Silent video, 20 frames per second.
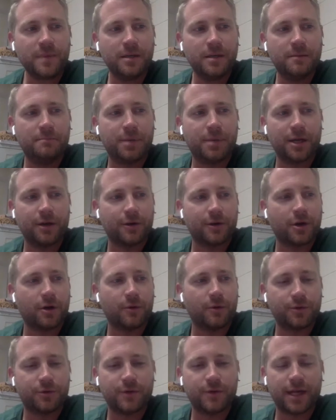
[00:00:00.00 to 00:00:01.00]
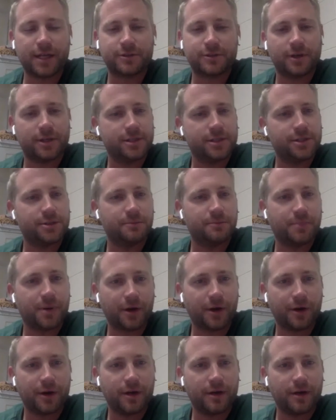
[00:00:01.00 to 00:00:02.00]
But you're going through that transition
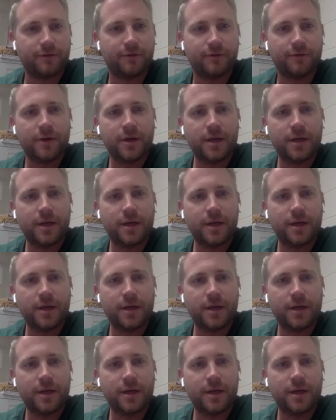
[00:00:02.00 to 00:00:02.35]
period of,